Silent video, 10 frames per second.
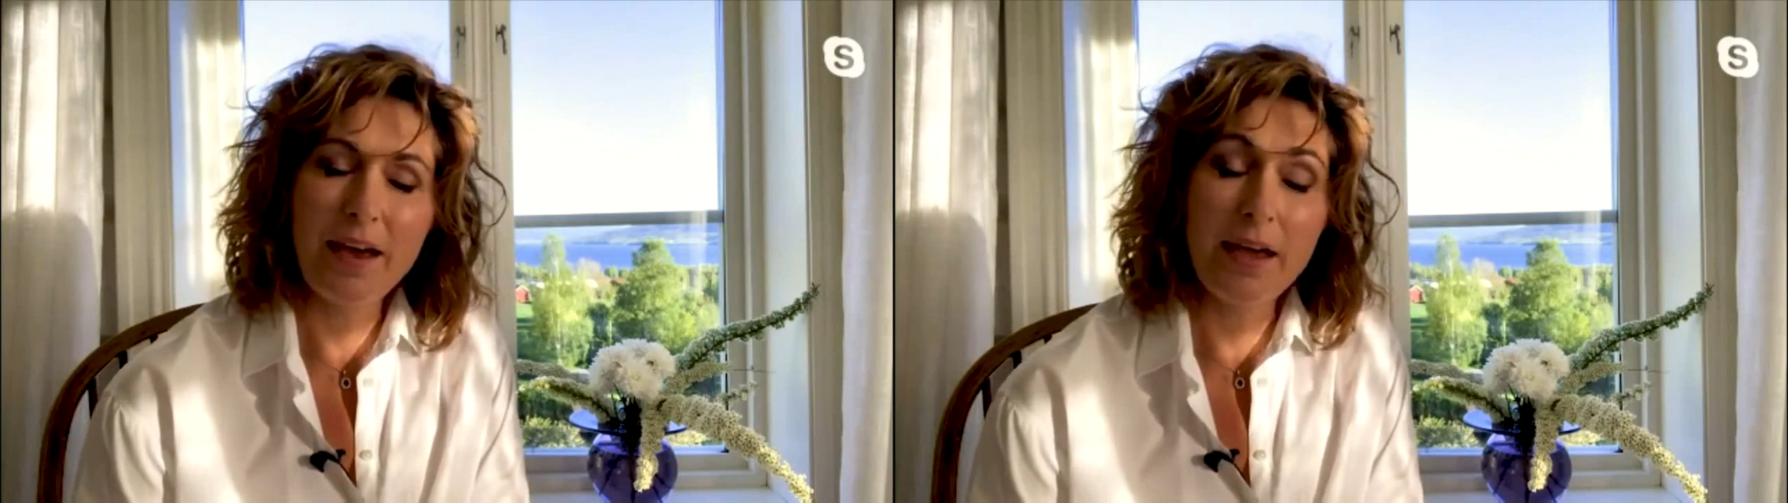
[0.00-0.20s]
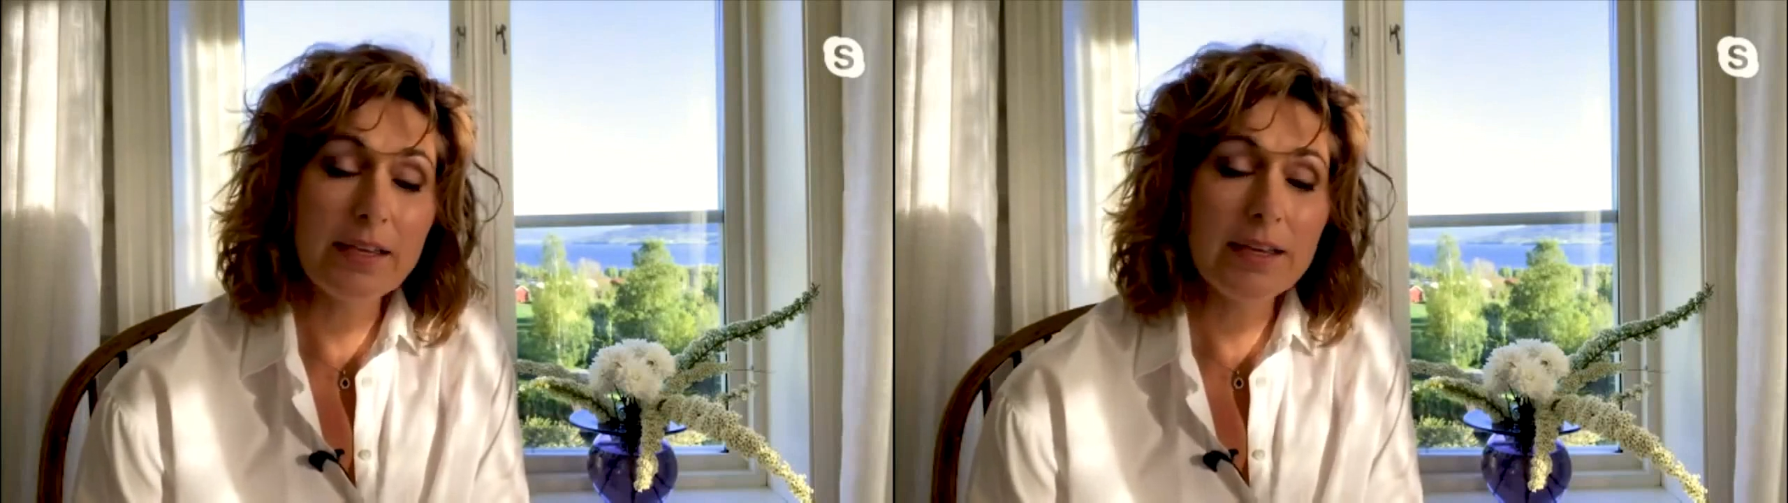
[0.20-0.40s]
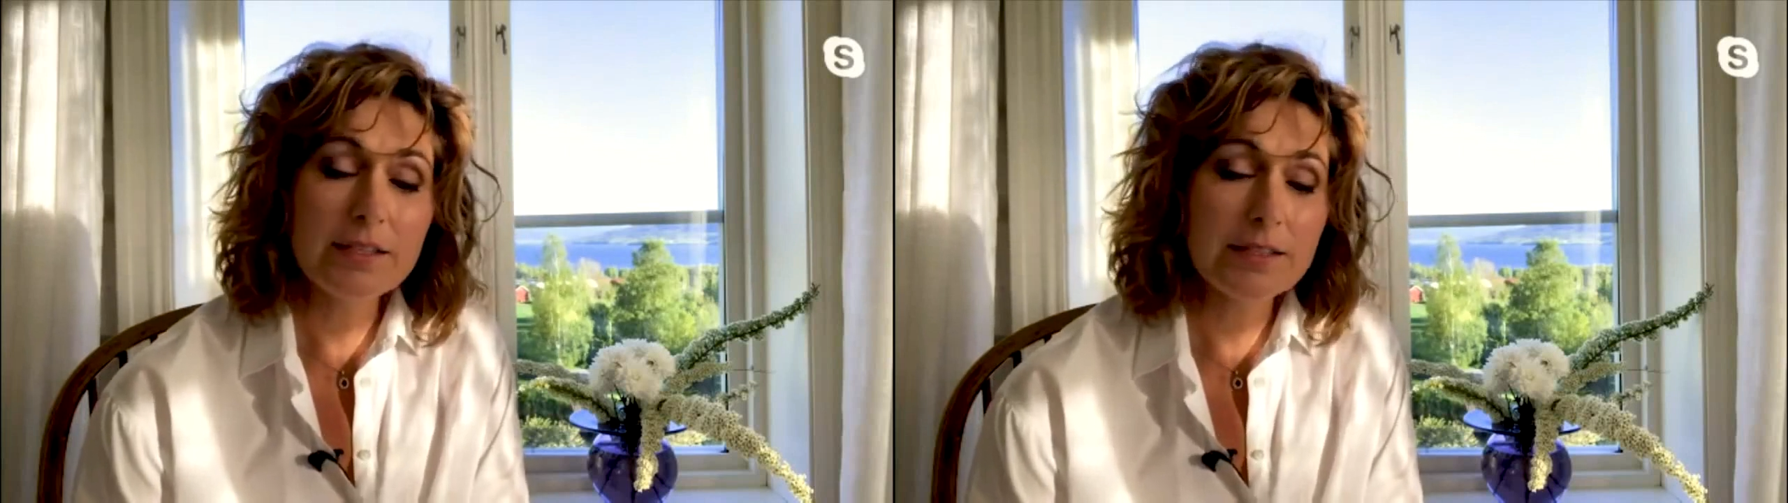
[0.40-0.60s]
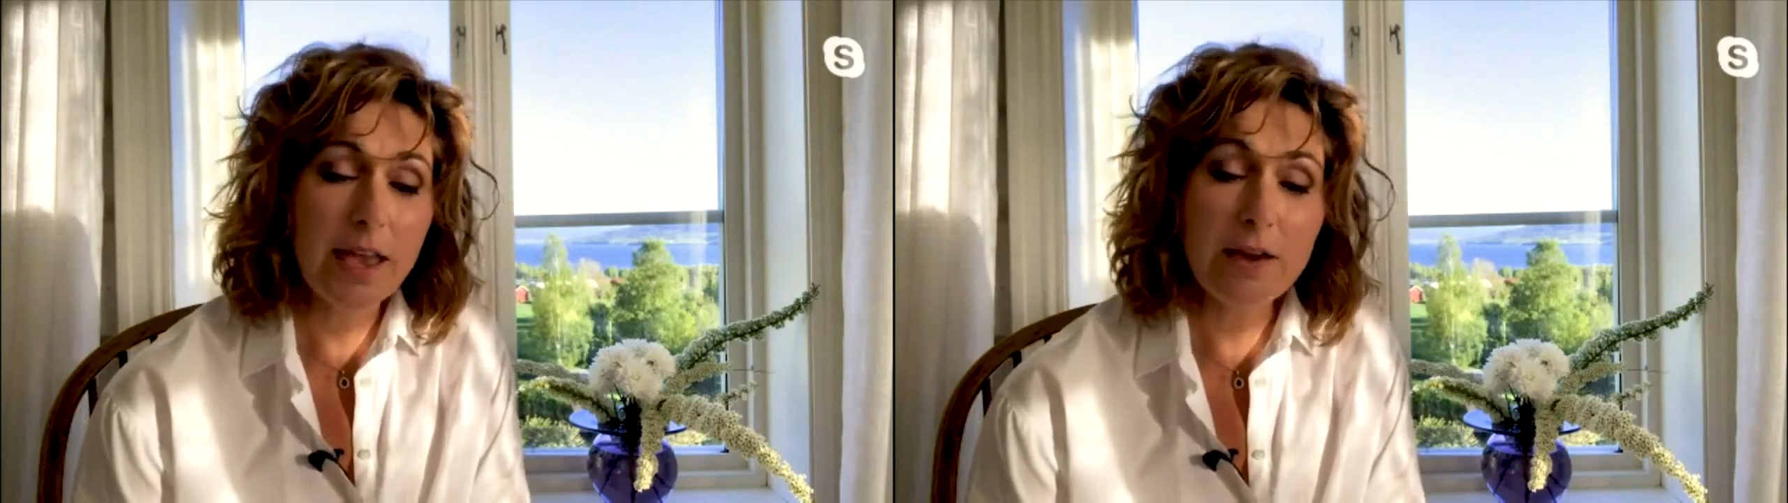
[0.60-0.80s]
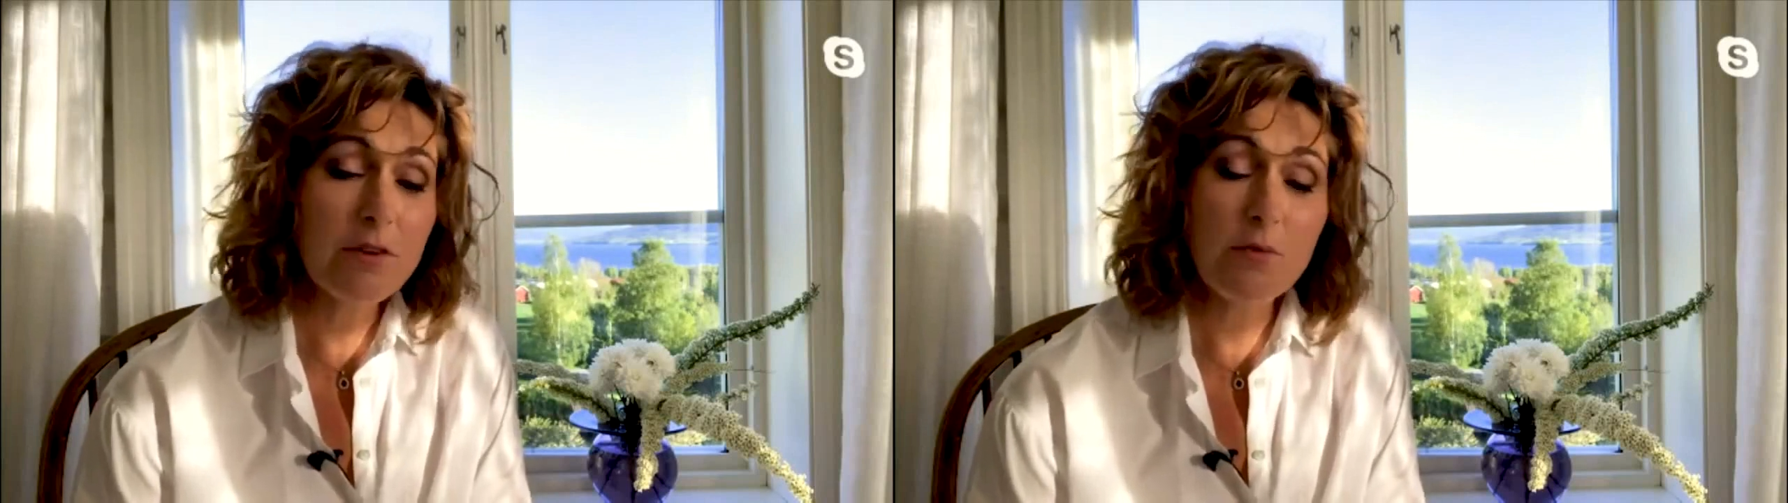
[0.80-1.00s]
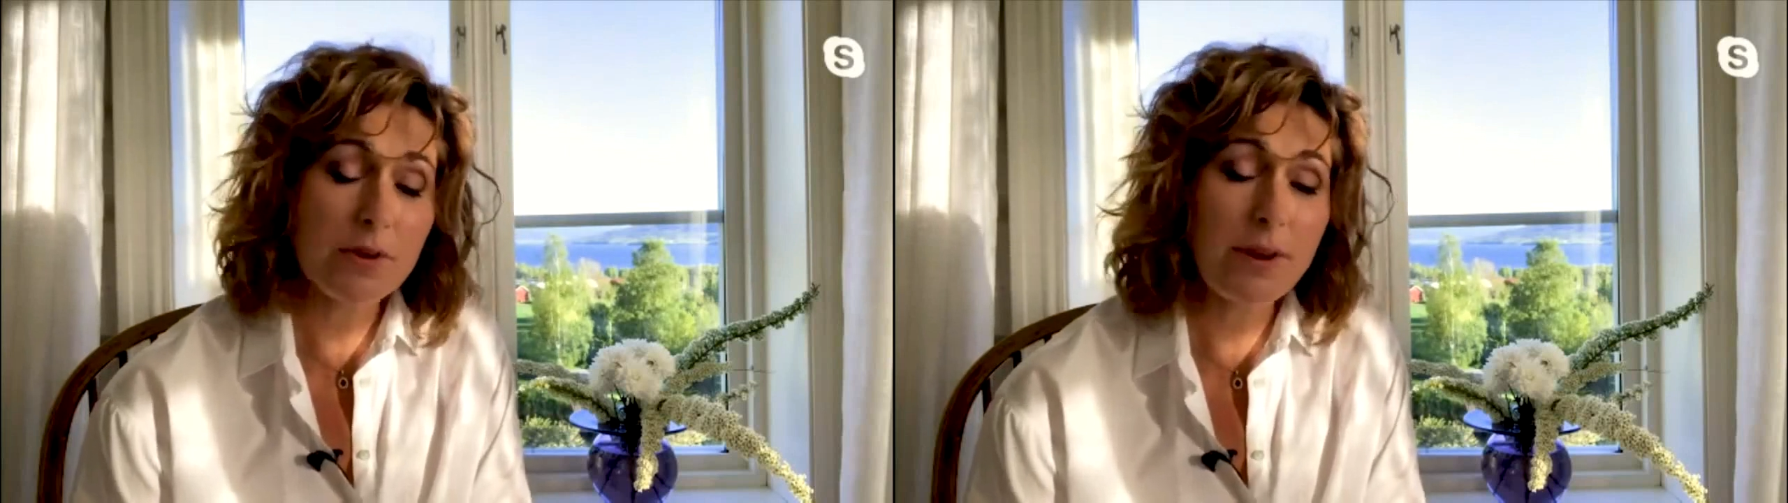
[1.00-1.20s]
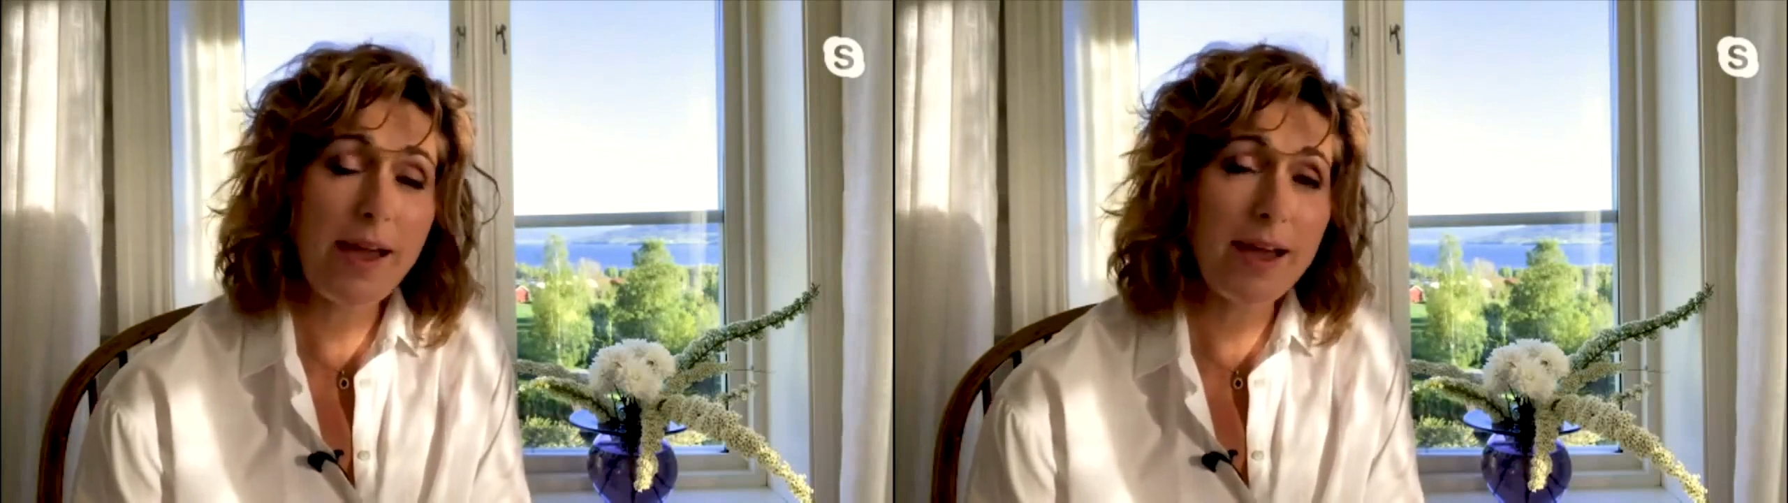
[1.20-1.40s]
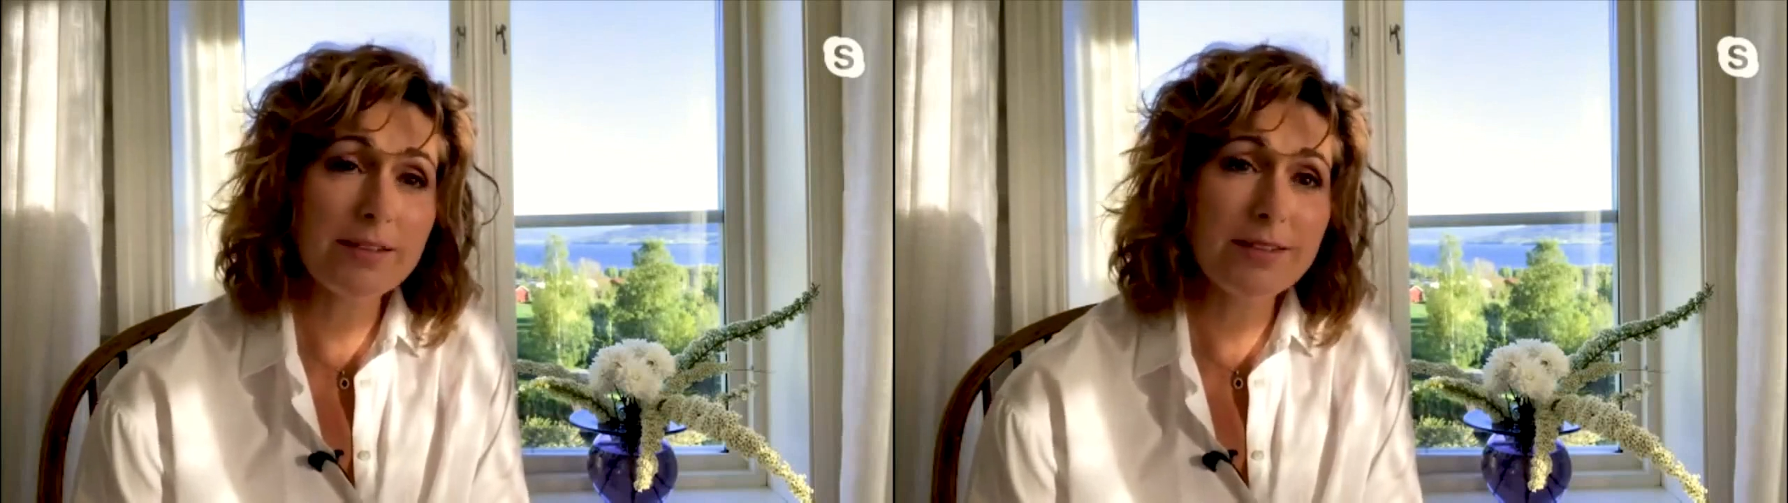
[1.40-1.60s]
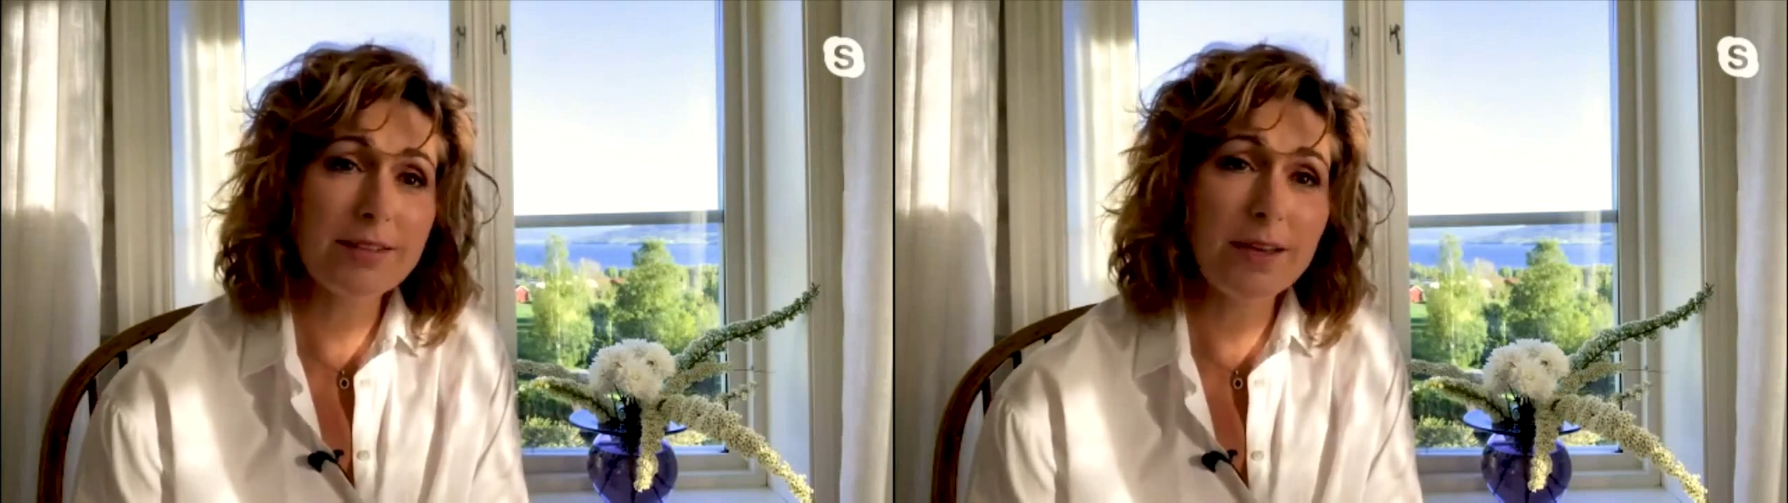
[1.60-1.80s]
I guess everyone has